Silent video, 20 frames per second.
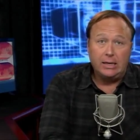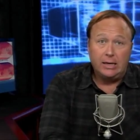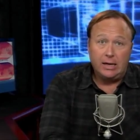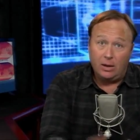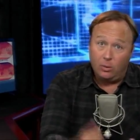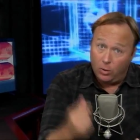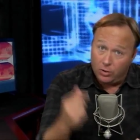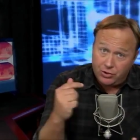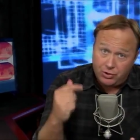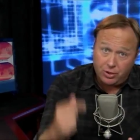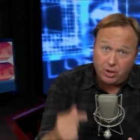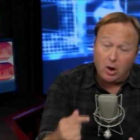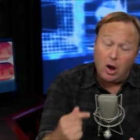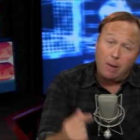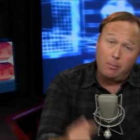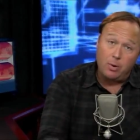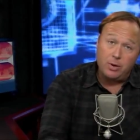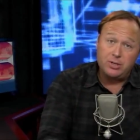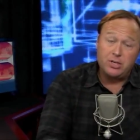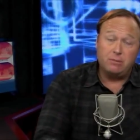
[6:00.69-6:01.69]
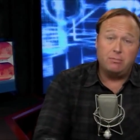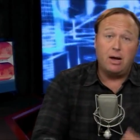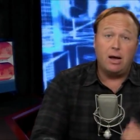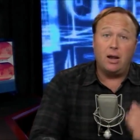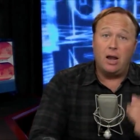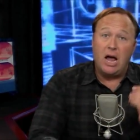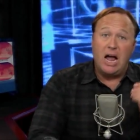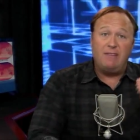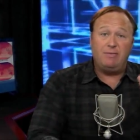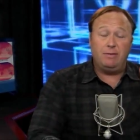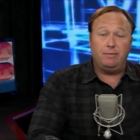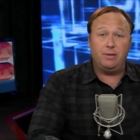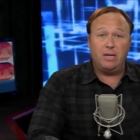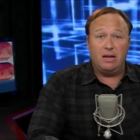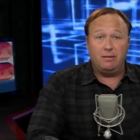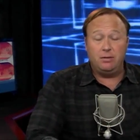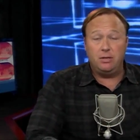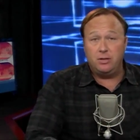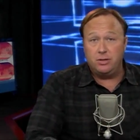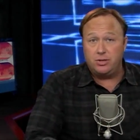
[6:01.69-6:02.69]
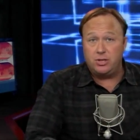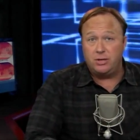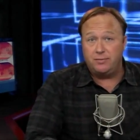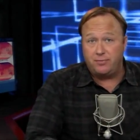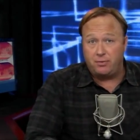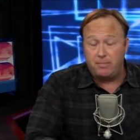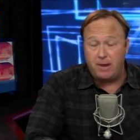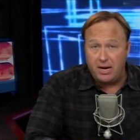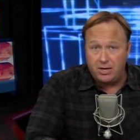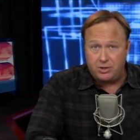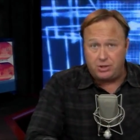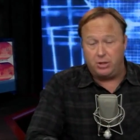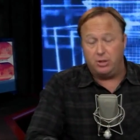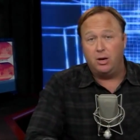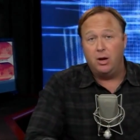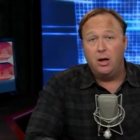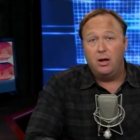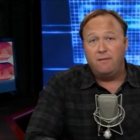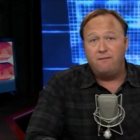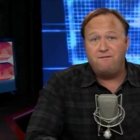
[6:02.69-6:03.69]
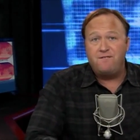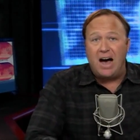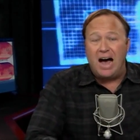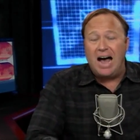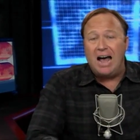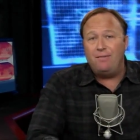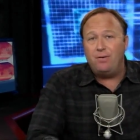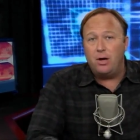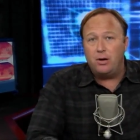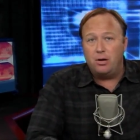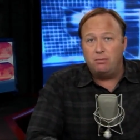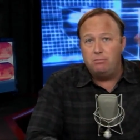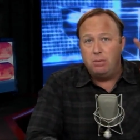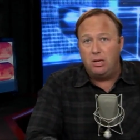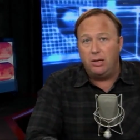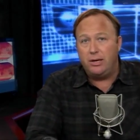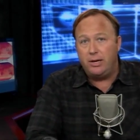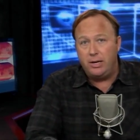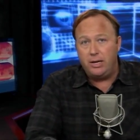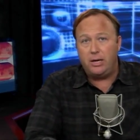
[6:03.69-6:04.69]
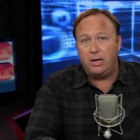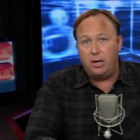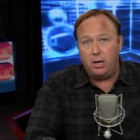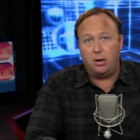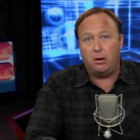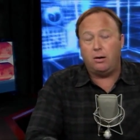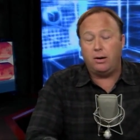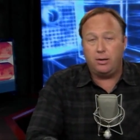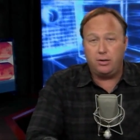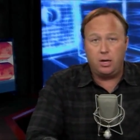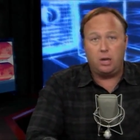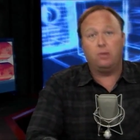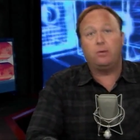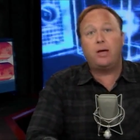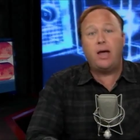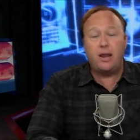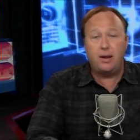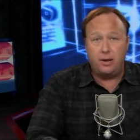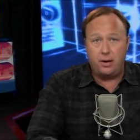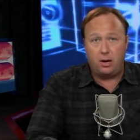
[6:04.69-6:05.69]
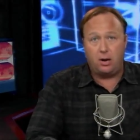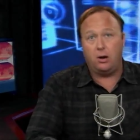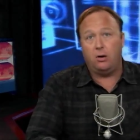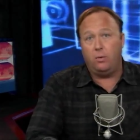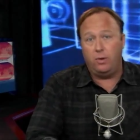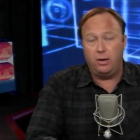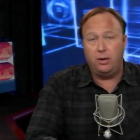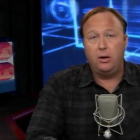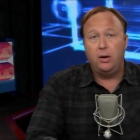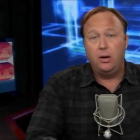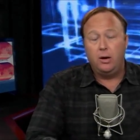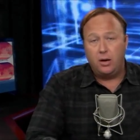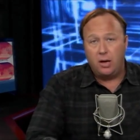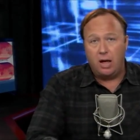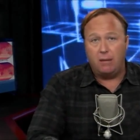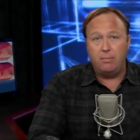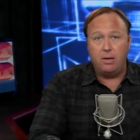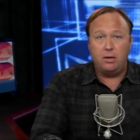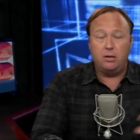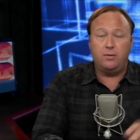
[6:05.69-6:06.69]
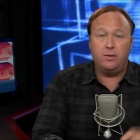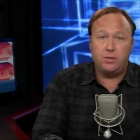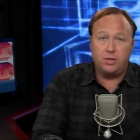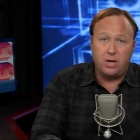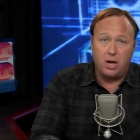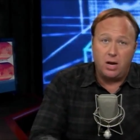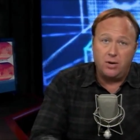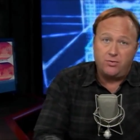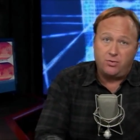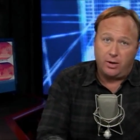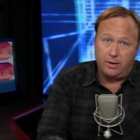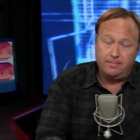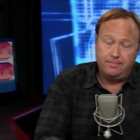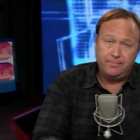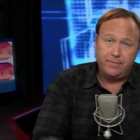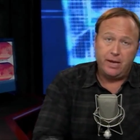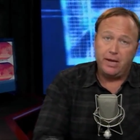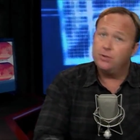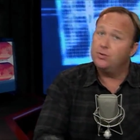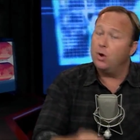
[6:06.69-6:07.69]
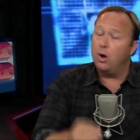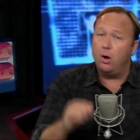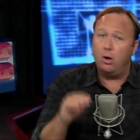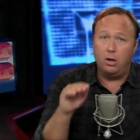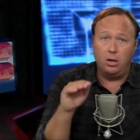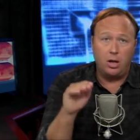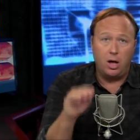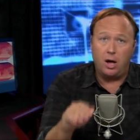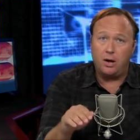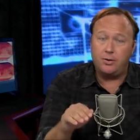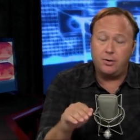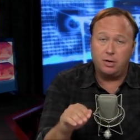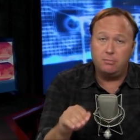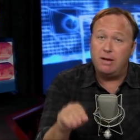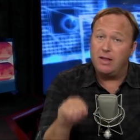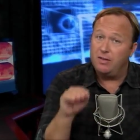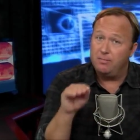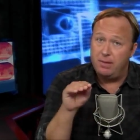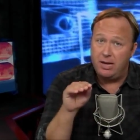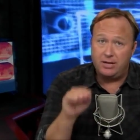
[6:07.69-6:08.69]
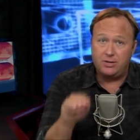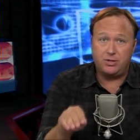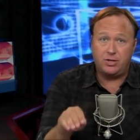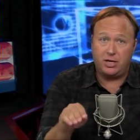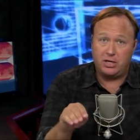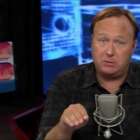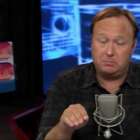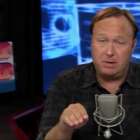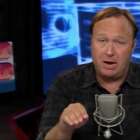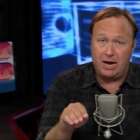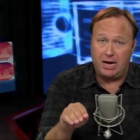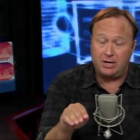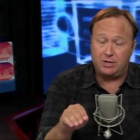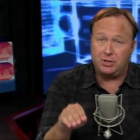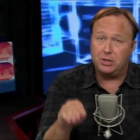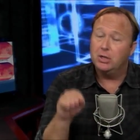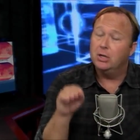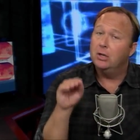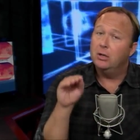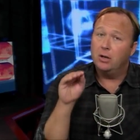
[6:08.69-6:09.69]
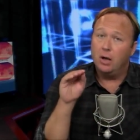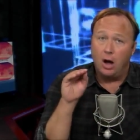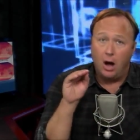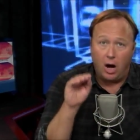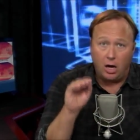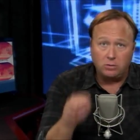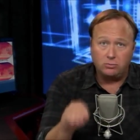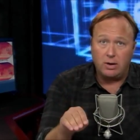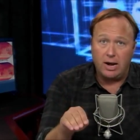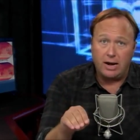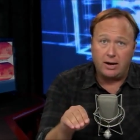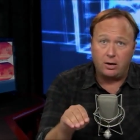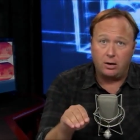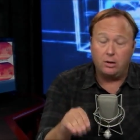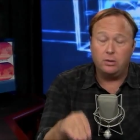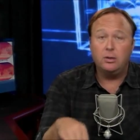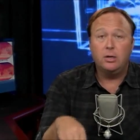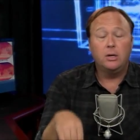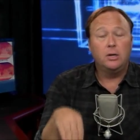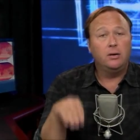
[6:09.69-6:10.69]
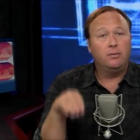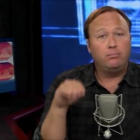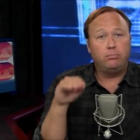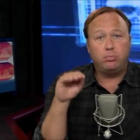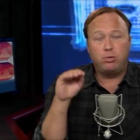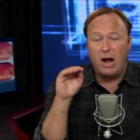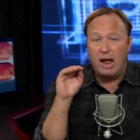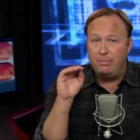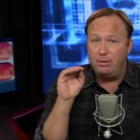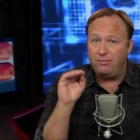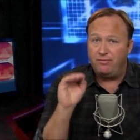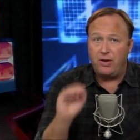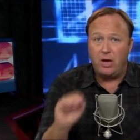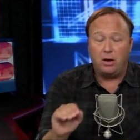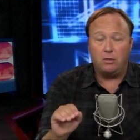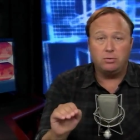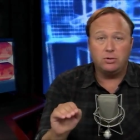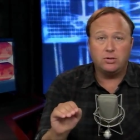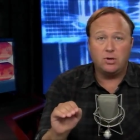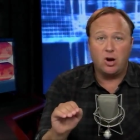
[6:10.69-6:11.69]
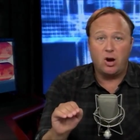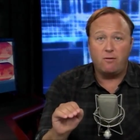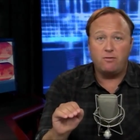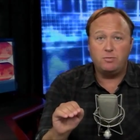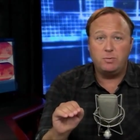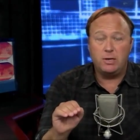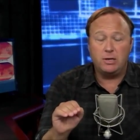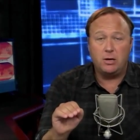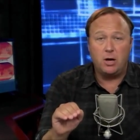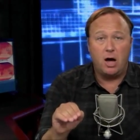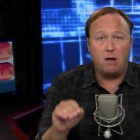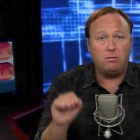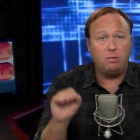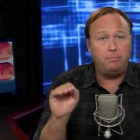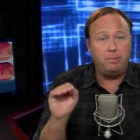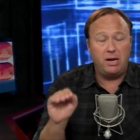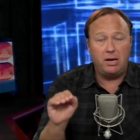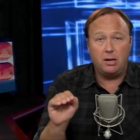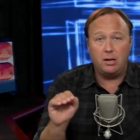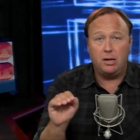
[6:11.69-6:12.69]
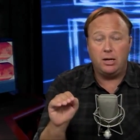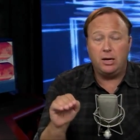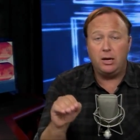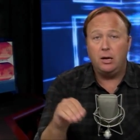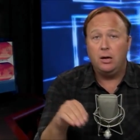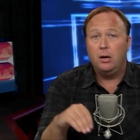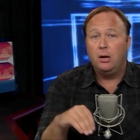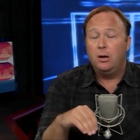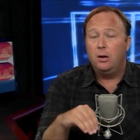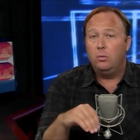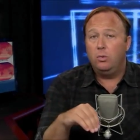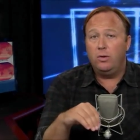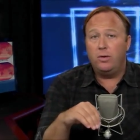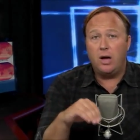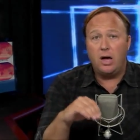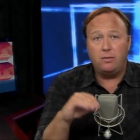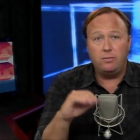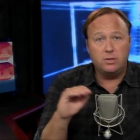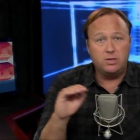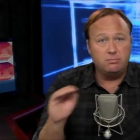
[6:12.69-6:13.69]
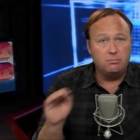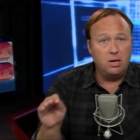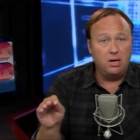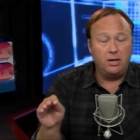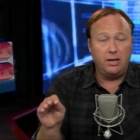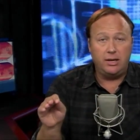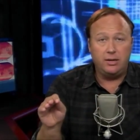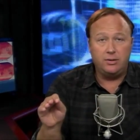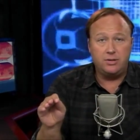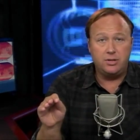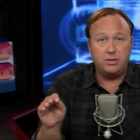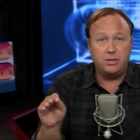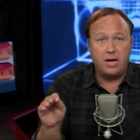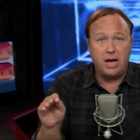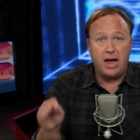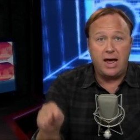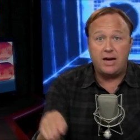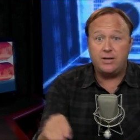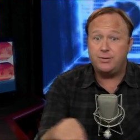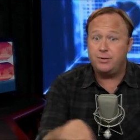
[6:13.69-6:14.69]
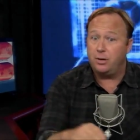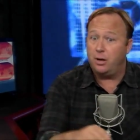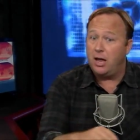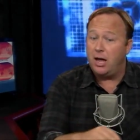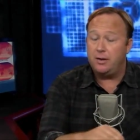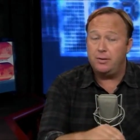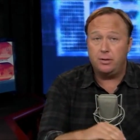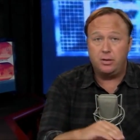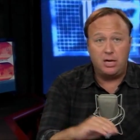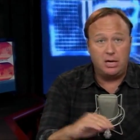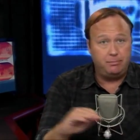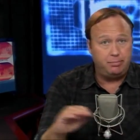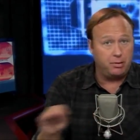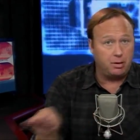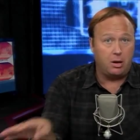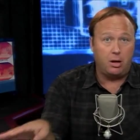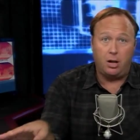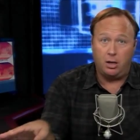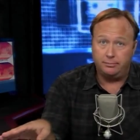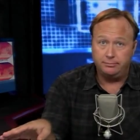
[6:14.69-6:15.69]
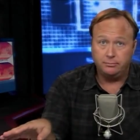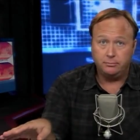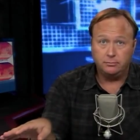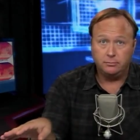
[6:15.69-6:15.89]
I want you to know I'm risking my life even giving this information. $500 billion a year in cocaine and heroin come into this country. It's all laundered by the big six banks on record. Private Federal Reserve has been caught repeatedly with hundreds of billions in cash. They're allowed to keep it all.